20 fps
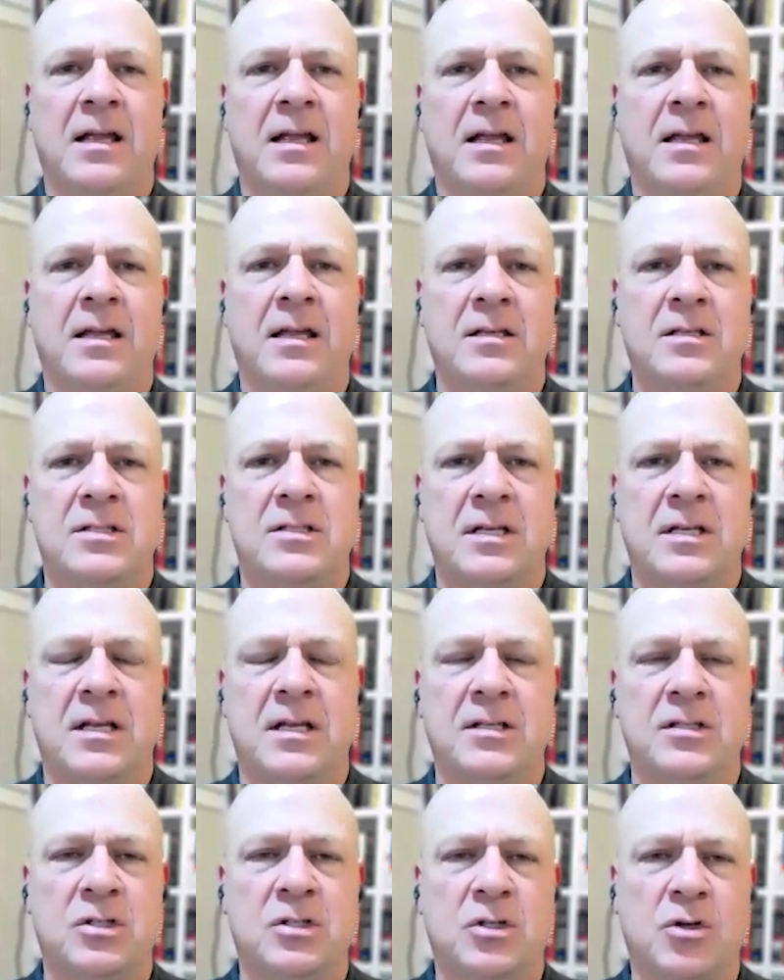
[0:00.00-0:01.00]

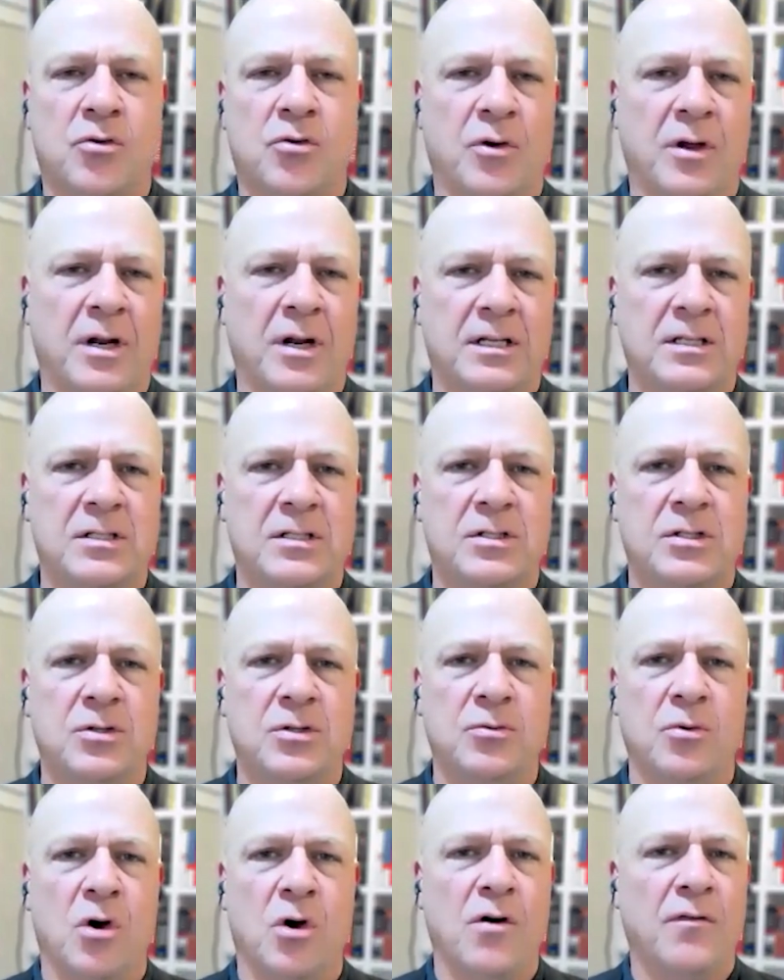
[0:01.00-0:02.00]
his critics
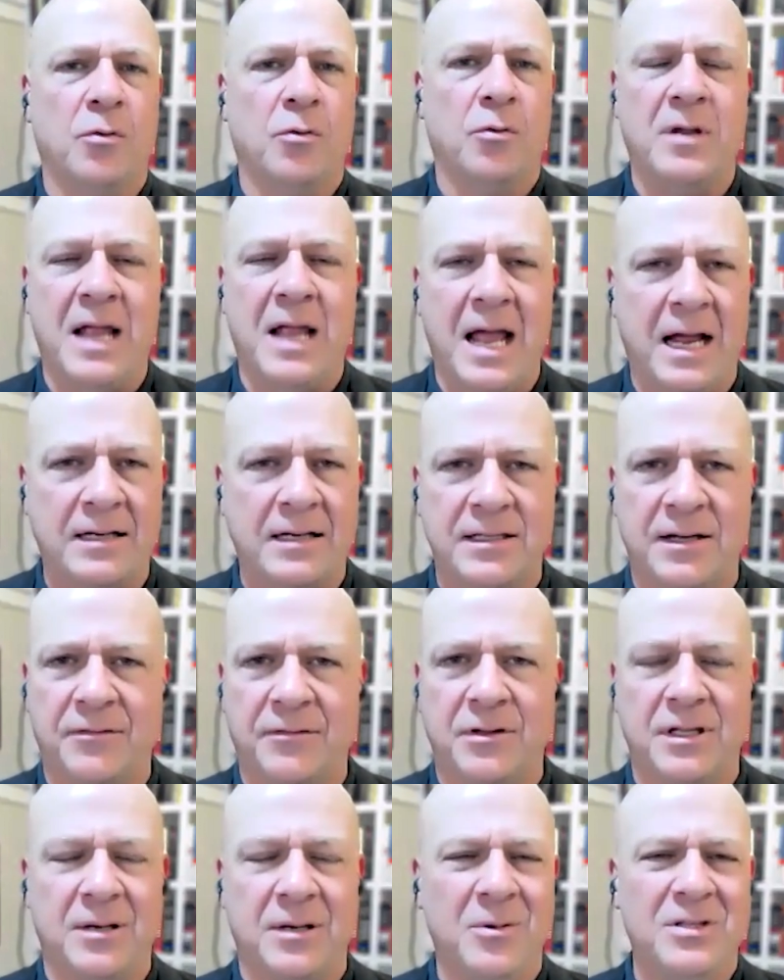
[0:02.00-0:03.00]
to overreact to everything.